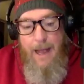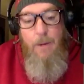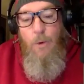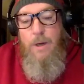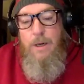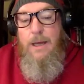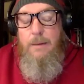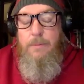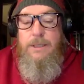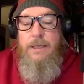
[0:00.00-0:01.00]
that one line
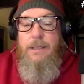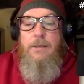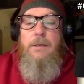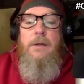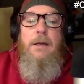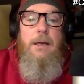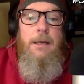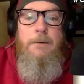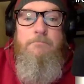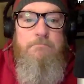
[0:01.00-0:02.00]
in particular
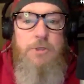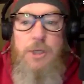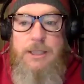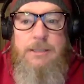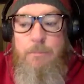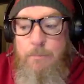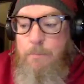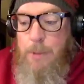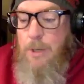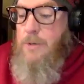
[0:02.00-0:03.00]
just
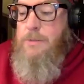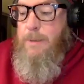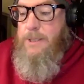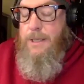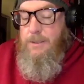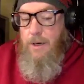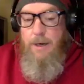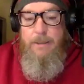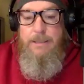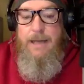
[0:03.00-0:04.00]
blows Michigan's
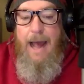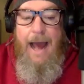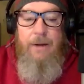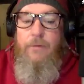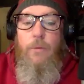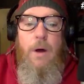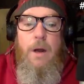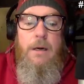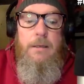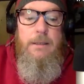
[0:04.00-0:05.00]
arguments out of the
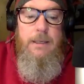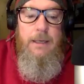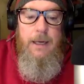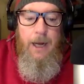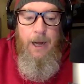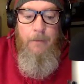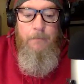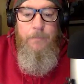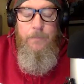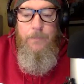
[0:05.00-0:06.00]
water. Carla,